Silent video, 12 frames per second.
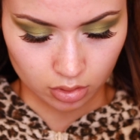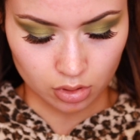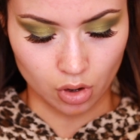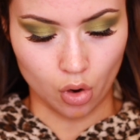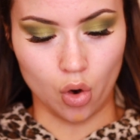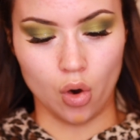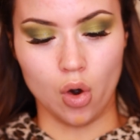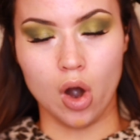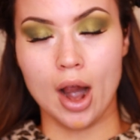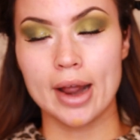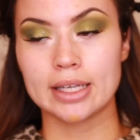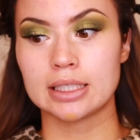
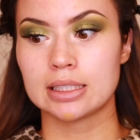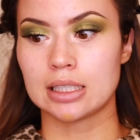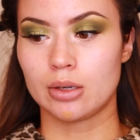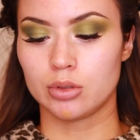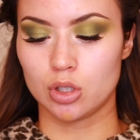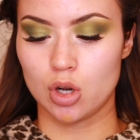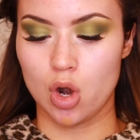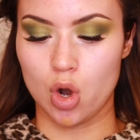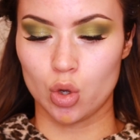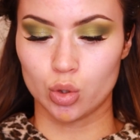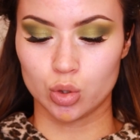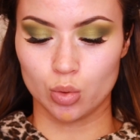Christ, that was a
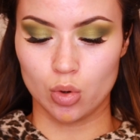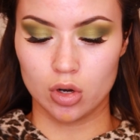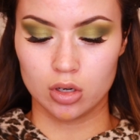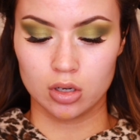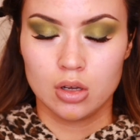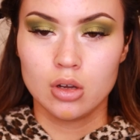close one.